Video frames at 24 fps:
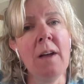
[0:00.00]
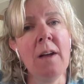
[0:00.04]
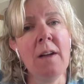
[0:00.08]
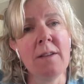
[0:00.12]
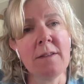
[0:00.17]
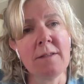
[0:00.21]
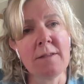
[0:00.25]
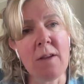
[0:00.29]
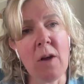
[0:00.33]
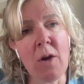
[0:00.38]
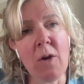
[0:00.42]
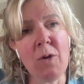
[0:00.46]

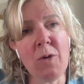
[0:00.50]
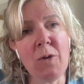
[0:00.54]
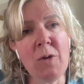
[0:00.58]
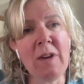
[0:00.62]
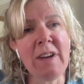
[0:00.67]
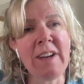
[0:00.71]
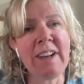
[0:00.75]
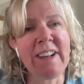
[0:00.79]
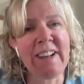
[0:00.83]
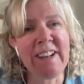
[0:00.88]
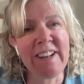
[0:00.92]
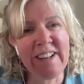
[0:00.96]
So
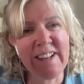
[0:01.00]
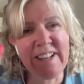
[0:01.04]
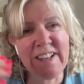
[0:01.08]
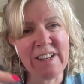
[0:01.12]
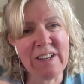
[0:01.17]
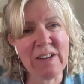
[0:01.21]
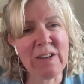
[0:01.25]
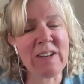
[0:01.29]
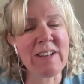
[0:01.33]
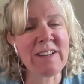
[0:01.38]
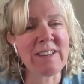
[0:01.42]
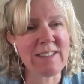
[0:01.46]

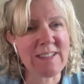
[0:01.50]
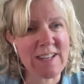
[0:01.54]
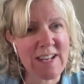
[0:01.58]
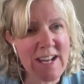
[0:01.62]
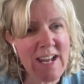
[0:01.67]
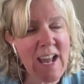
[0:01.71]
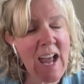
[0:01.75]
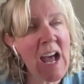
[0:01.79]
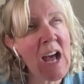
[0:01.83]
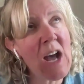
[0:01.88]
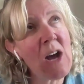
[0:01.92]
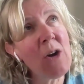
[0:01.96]
you can
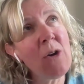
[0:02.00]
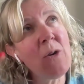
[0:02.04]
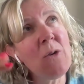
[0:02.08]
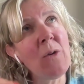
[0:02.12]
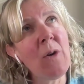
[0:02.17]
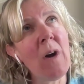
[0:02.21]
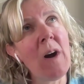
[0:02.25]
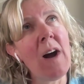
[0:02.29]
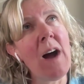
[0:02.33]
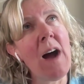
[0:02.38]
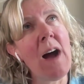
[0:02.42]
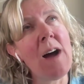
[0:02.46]
see
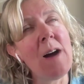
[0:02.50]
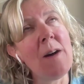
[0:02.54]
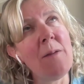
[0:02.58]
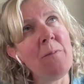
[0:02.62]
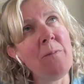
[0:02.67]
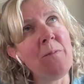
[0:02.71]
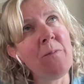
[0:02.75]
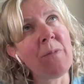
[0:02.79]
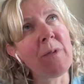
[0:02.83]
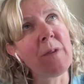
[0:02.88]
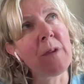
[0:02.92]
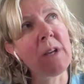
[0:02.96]
how
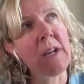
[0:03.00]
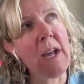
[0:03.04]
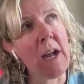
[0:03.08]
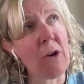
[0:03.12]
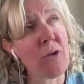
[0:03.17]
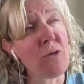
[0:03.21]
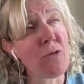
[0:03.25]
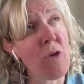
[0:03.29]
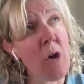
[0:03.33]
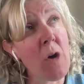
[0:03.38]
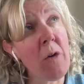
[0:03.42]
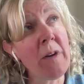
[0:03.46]

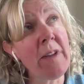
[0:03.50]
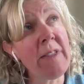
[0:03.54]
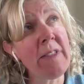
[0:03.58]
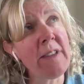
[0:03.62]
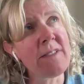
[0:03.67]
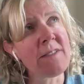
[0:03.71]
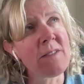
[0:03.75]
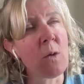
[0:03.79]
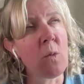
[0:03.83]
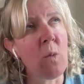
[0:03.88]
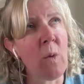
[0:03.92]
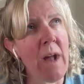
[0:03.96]
growing
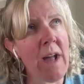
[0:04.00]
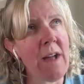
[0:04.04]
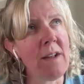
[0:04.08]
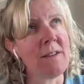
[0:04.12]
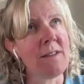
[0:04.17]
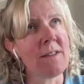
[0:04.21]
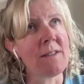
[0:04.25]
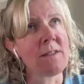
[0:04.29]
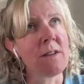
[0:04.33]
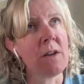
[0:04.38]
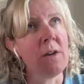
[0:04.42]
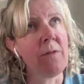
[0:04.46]
this
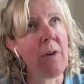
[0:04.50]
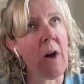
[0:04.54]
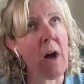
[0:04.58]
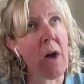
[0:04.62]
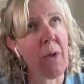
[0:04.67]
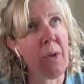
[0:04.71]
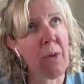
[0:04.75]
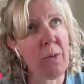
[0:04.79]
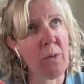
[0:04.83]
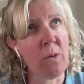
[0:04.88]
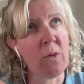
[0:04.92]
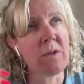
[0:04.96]
awareness of
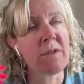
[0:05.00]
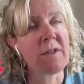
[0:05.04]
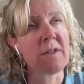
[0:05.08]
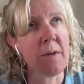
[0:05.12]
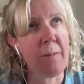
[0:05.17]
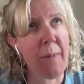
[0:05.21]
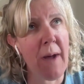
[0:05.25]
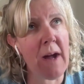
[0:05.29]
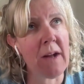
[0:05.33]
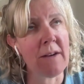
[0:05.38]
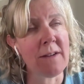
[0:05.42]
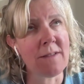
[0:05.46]
our thoughts
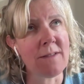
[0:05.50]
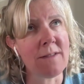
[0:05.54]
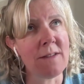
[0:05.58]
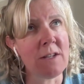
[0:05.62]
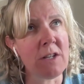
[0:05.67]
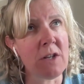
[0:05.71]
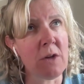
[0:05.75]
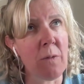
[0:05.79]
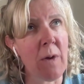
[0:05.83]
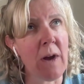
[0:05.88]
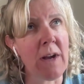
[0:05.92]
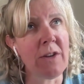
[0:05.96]
about a
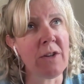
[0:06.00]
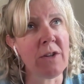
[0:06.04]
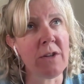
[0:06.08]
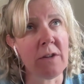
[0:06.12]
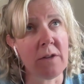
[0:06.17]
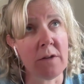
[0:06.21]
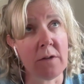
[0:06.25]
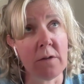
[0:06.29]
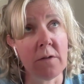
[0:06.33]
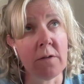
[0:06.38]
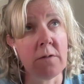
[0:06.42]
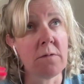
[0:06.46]

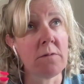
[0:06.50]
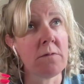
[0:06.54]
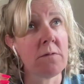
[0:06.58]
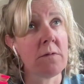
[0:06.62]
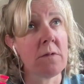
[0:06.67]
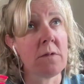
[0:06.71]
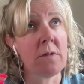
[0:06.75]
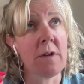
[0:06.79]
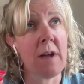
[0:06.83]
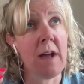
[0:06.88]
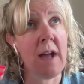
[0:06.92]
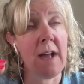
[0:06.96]
situation
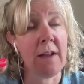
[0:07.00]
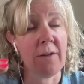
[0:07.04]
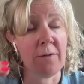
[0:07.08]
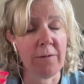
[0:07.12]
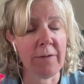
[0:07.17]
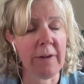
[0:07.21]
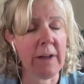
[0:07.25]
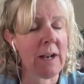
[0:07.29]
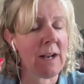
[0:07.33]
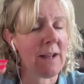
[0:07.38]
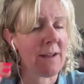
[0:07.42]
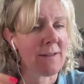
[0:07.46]
and
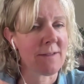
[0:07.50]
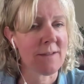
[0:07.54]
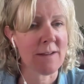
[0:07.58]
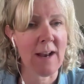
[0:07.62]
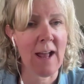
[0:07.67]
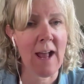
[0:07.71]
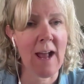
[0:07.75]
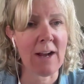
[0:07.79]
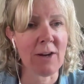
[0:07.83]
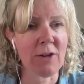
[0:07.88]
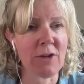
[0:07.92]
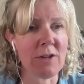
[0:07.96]
feelings and
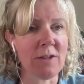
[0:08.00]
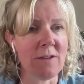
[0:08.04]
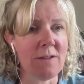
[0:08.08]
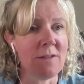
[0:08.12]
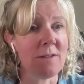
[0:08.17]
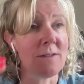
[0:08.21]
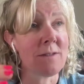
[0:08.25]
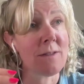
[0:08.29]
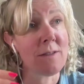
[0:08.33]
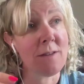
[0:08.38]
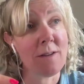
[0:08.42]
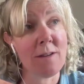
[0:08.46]

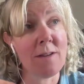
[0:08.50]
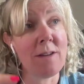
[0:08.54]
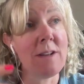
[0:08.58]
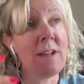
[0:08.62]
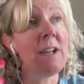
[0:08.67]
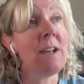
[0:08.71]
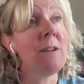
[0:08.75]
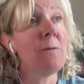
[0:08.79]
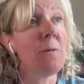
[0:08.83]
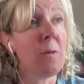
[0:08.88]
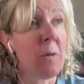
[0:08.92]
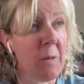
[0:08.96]
actions
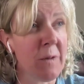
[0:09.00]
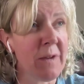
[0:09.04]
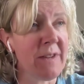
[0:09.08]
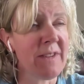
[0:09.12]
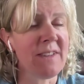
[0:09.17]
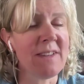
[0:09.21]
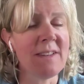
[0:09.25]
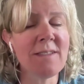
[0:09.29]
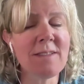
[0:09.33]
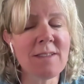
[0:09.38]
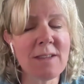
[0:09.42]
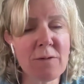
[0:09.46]

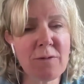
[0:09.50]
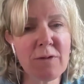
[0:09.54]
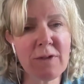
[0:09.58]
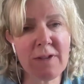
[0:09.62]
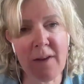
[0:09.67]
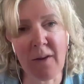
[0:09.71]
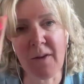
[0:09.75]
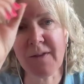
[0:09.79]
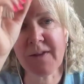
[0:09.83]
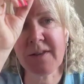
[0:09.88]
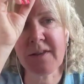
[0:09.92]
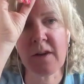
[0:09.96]
influences the
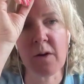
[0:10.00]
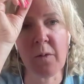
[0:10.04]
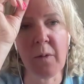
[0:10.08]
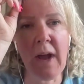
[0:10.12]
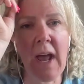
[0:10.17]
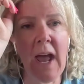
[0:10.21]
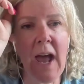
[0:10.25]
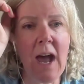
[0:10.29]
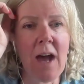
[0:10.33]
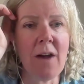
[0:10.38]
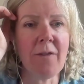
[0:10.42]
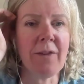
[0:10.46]
results that we
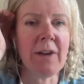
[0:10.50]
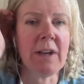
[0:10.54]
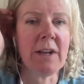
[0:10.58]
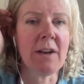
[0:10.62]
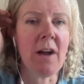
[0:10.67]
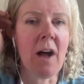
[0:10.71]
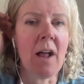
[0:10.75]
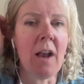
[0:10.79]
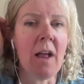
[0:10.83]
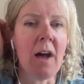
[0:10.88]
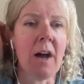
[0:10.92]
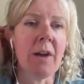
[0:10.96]
have in
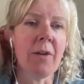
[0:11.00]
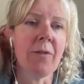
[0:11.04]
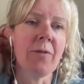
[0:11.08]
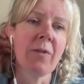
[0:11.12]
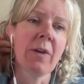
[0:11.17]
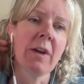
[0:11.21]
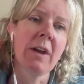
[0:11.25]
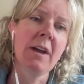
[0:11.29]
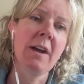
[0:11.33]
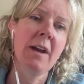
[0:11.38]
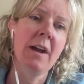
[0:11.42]
our life.